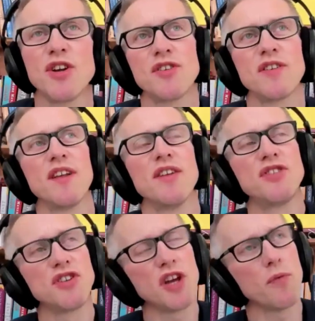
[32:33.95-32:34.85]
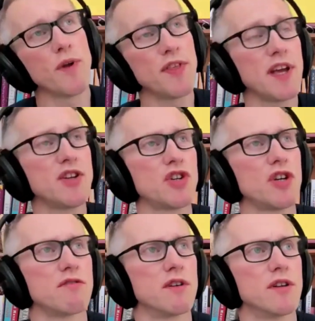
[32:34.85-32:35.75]
So to do with the
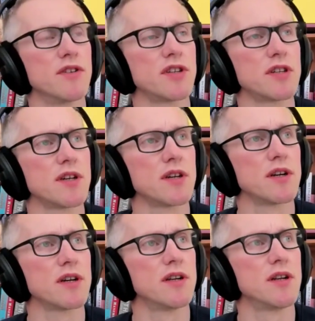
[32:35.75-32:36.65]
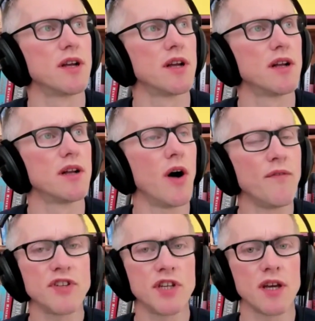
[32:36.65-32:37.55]
endurance,
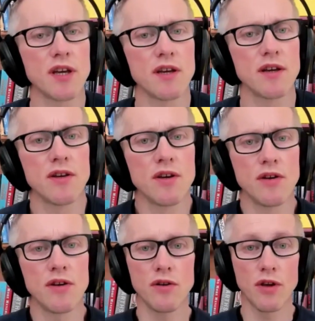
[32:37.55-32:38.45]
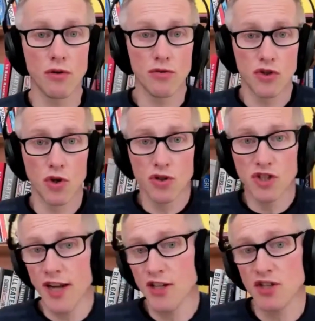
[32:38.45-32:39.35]
obviously you're
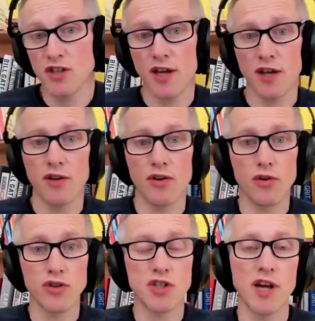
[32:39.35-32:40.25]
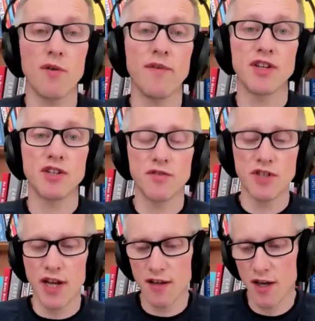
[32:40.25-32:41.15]
testing yourself, as you've
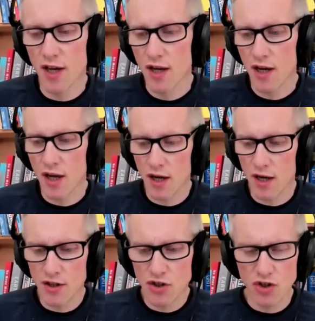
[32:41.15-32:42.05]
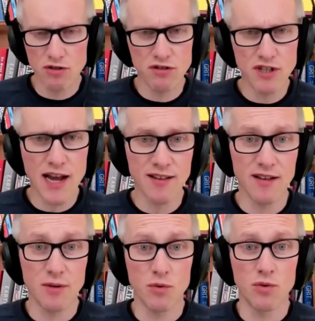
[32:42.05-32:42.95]
said. An endurance
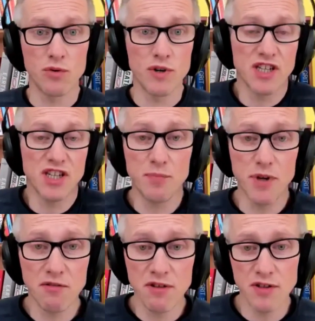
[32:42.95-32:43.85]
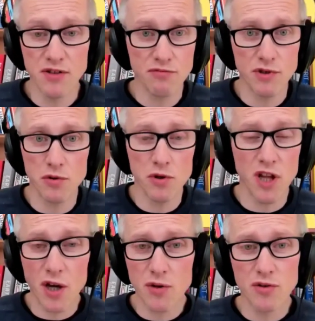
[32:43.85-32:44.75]
athlete will experience real
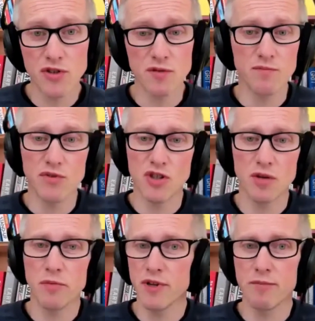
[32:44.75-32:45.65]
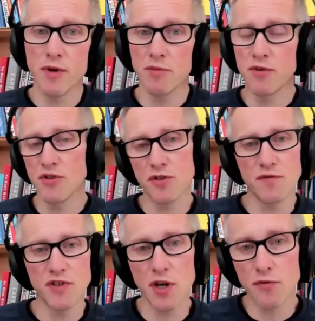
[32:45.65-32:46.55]
lows and presumably moments
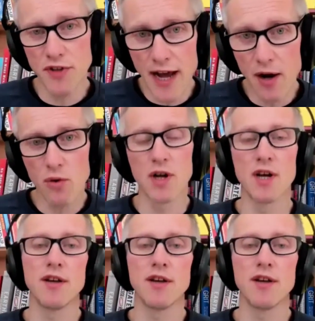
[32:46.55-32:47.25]
of self-doubt.